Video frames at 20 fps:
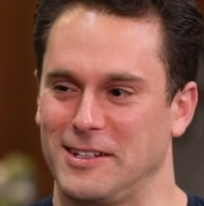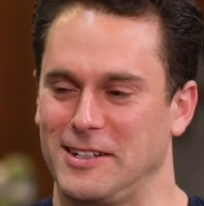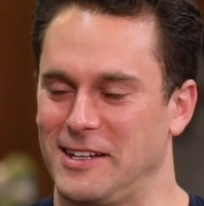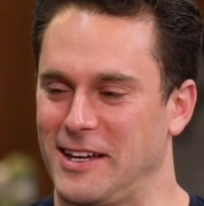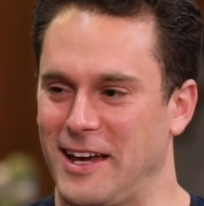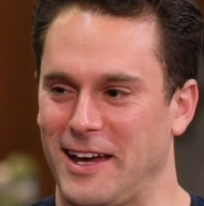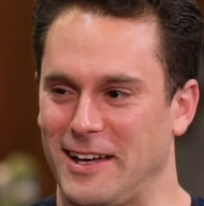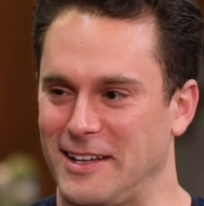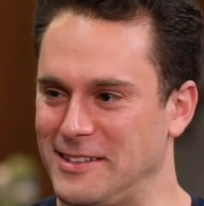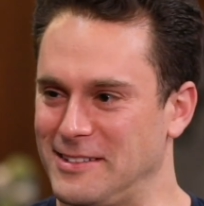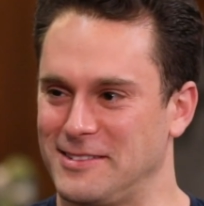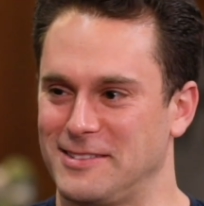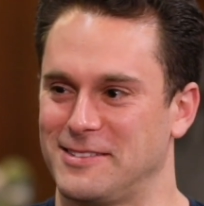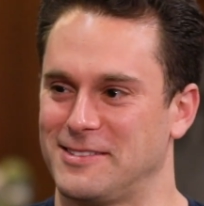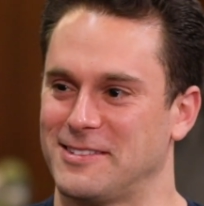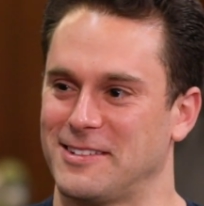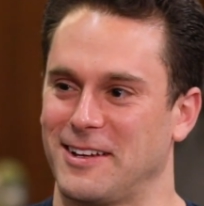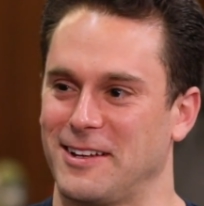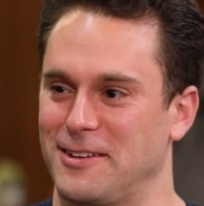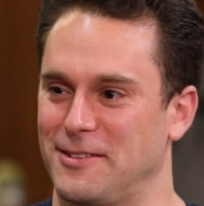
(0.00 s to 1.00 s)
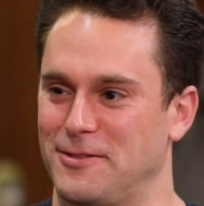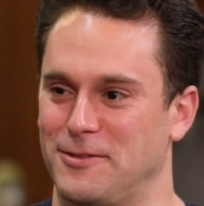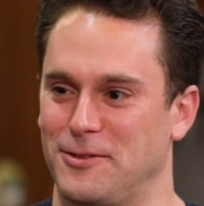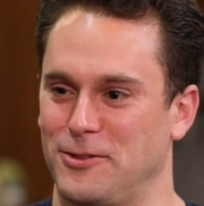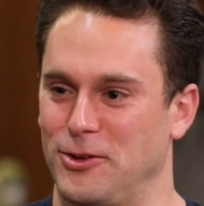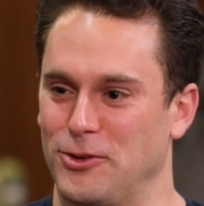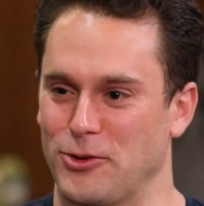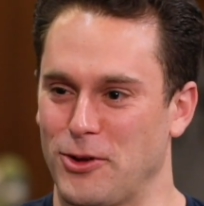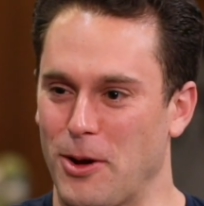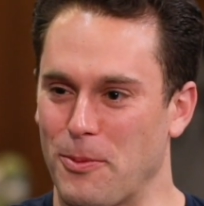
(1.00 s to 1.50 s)
he has kind of
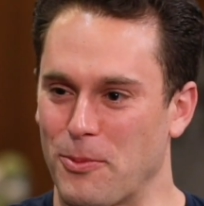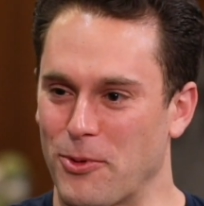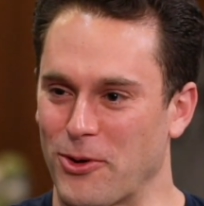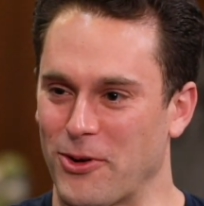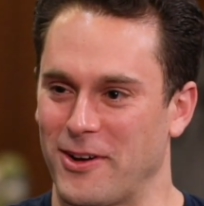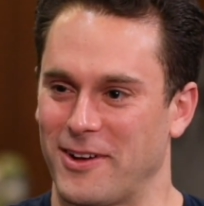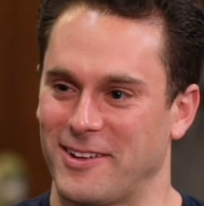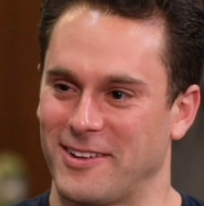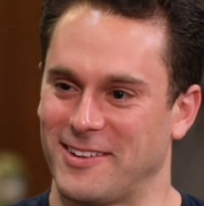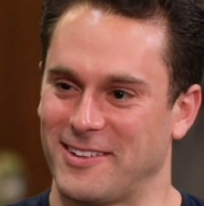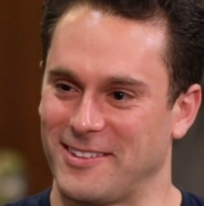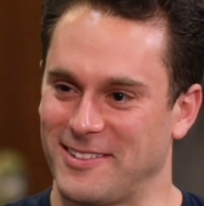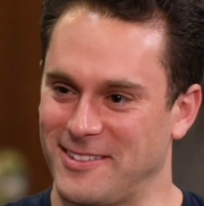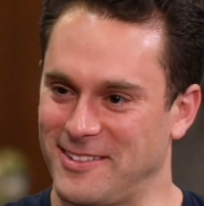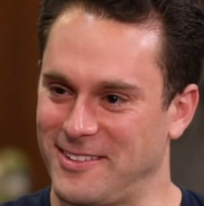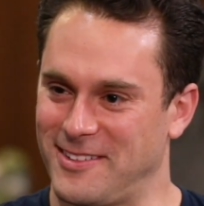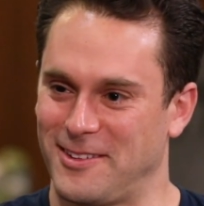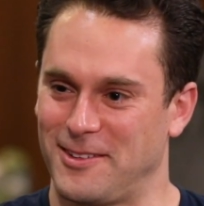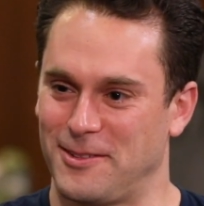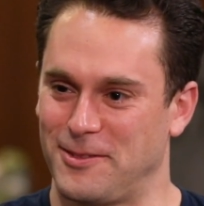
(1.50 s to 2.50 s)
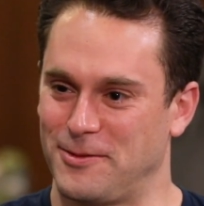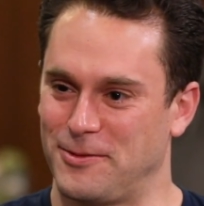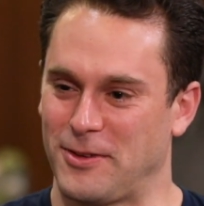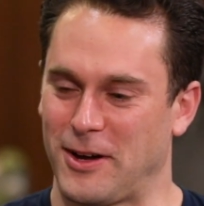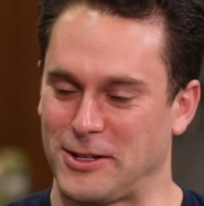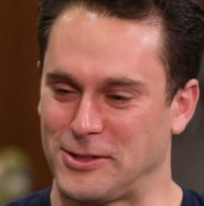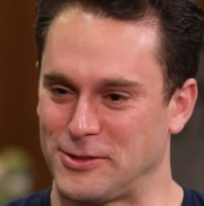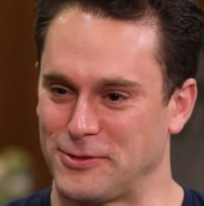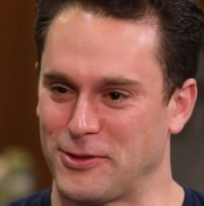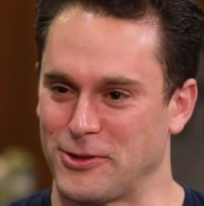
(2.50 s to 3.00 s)
your number in and
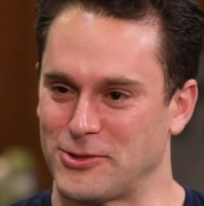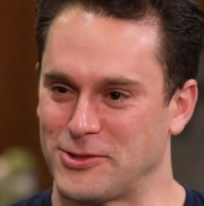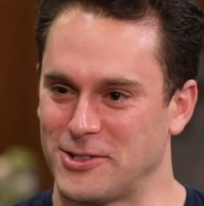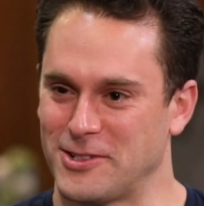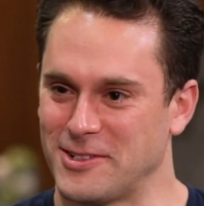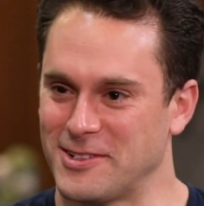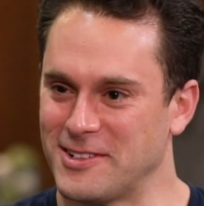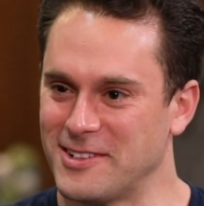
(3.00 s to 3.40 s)
vice versa?